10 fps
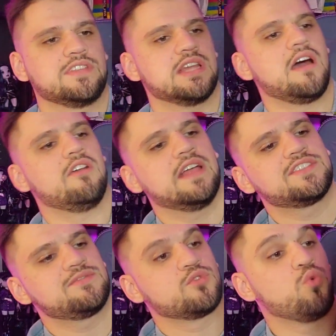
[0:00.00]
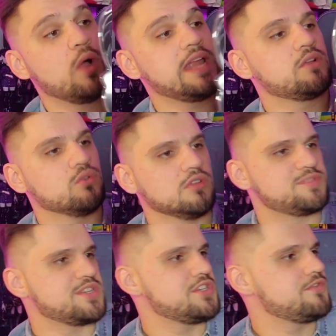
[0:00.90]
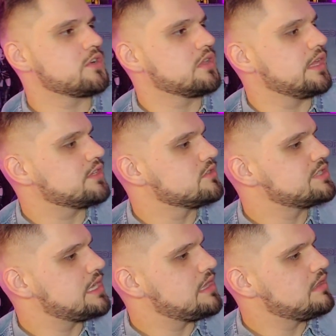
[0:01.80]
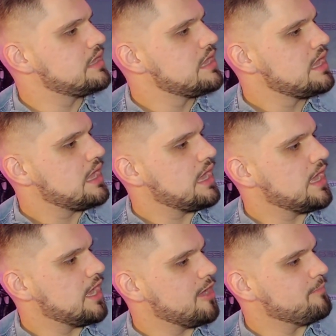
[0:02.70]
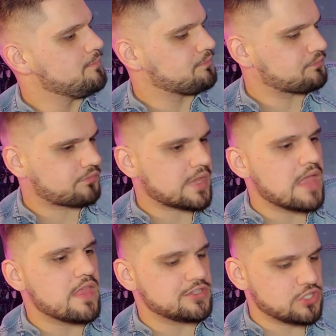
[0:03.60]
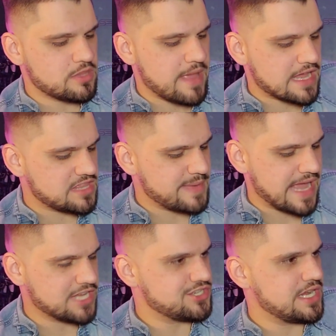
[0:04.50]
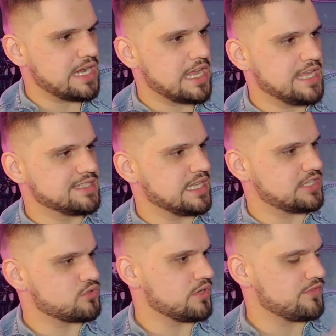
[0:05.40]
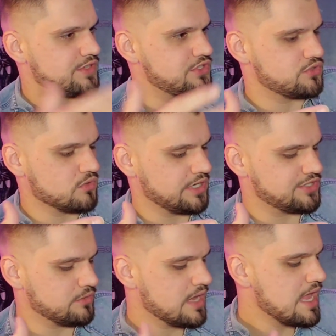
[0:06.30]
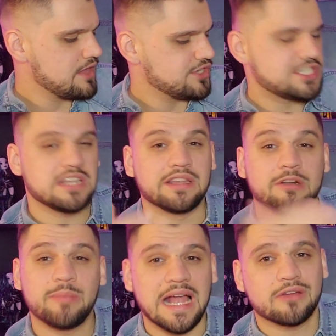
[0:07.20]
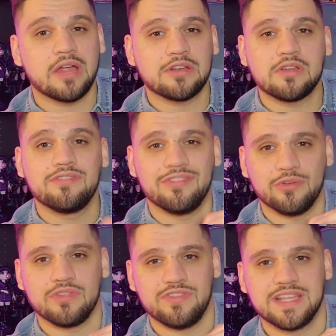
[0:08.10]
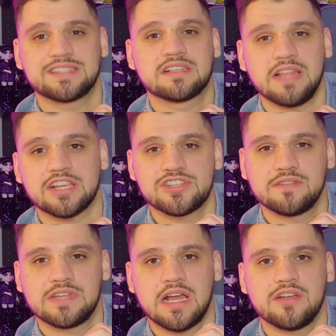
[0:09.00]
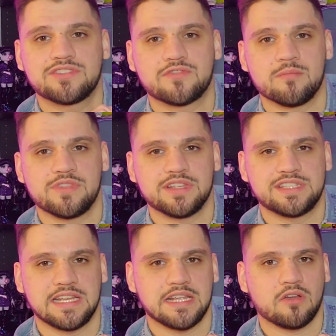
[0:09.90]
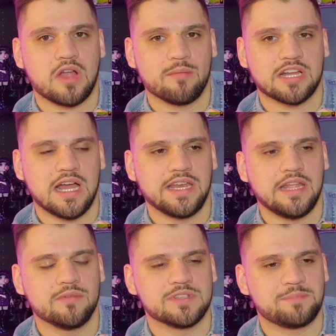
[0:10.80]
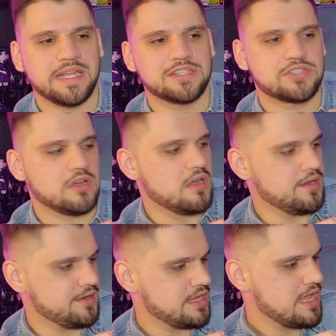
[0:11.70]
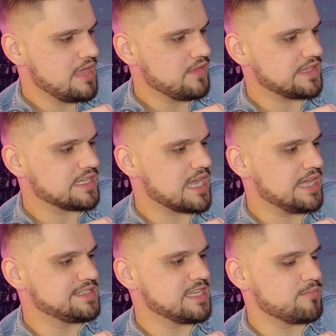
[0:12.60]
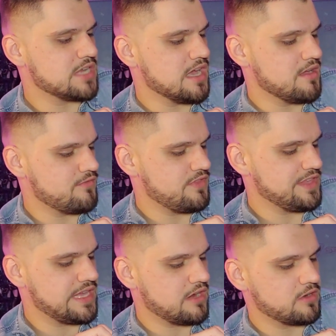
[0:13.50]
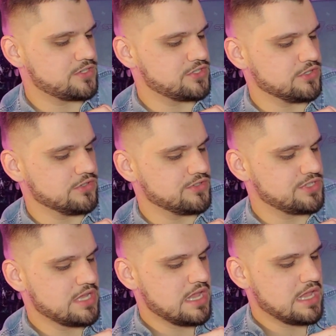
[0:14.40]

of the doll. That's quite cool, especially for a collector's doll. And then so the back of the packaging is like sort of the story. So just a little background on this collection of dolls from the San Diego Comic-Con. It was based on like the concept of the characters